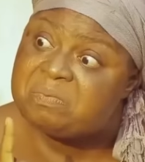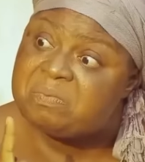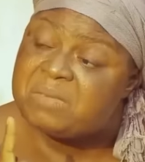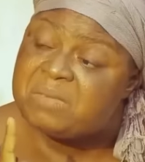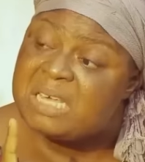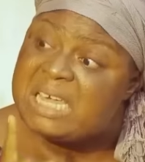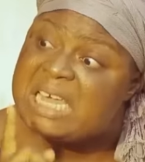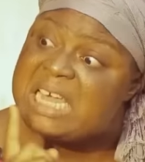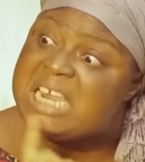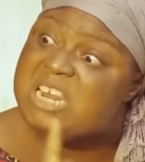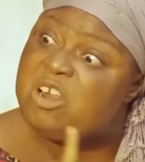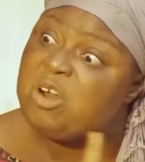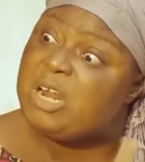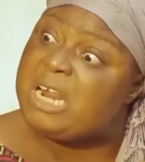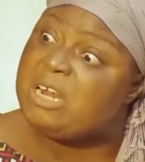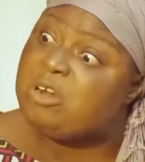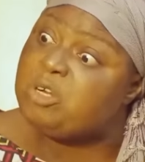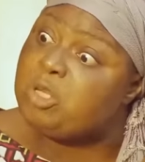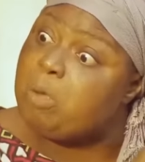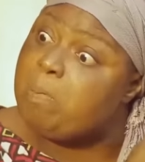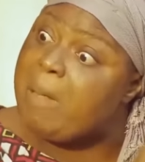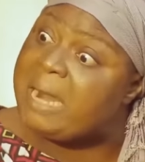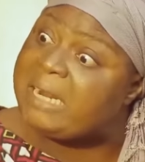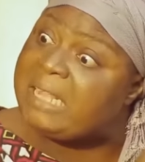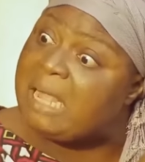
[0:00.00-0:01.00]
In order not to
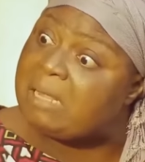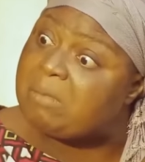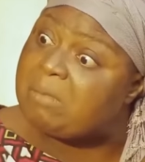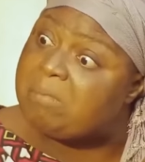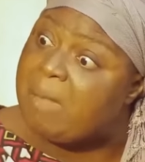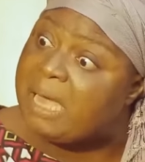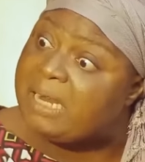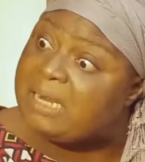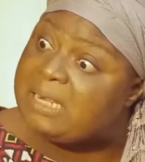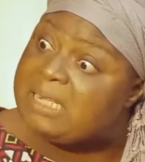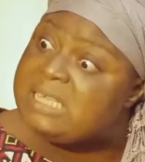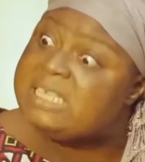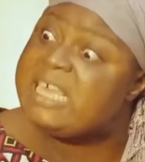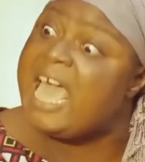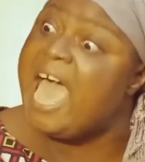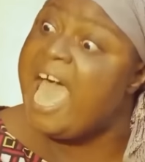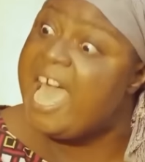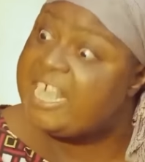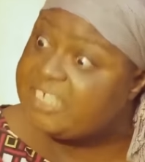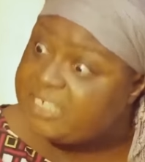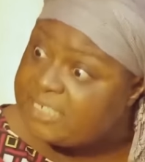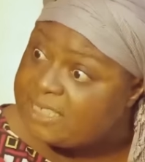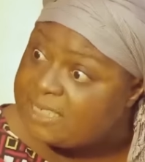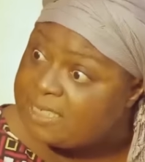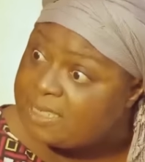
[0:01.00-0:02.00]
marry that man.
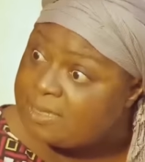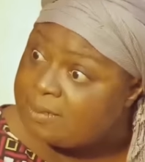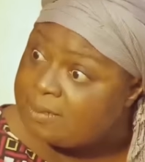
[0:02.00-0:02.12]
Yes!